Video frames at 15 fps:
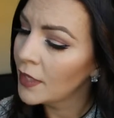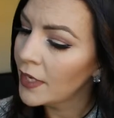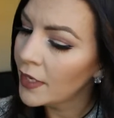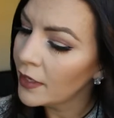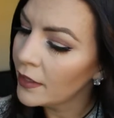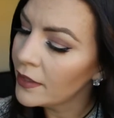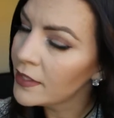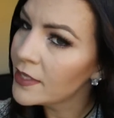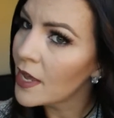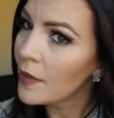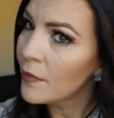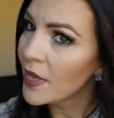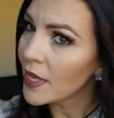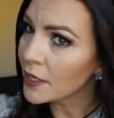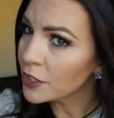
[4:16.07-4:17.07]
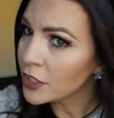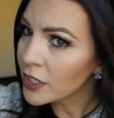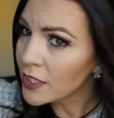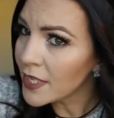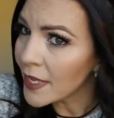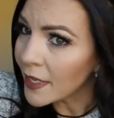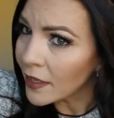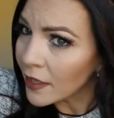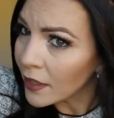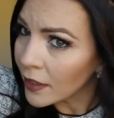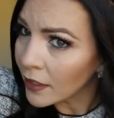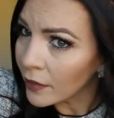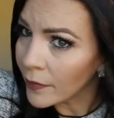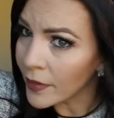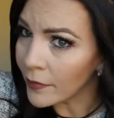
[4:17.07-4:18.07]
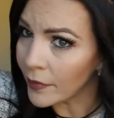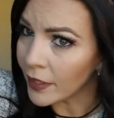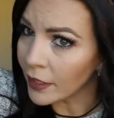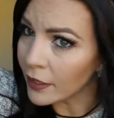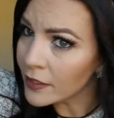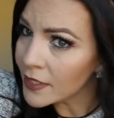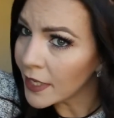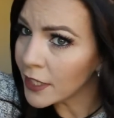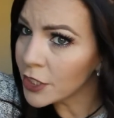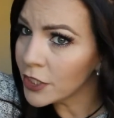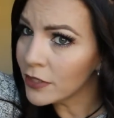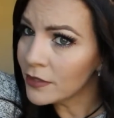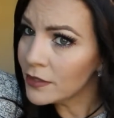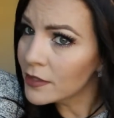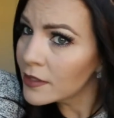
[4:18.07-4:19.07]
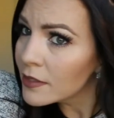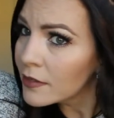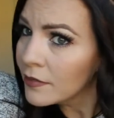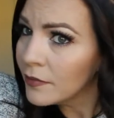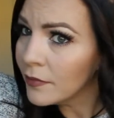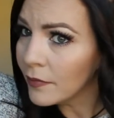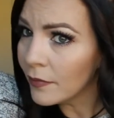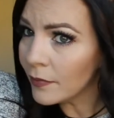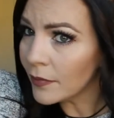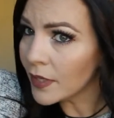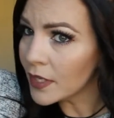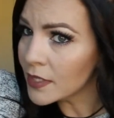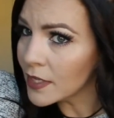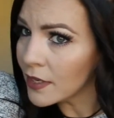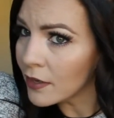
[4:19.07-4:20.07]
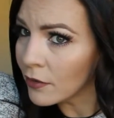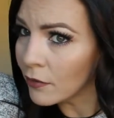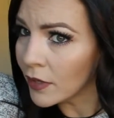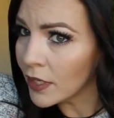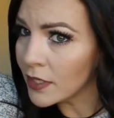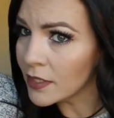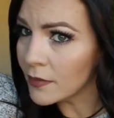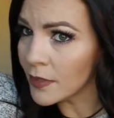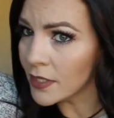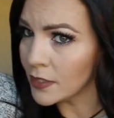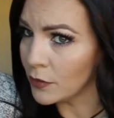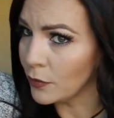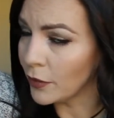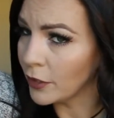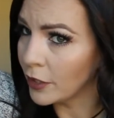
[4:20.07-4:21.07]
And at the top, I actually take a little bit bigger sections, because I don't want it to be super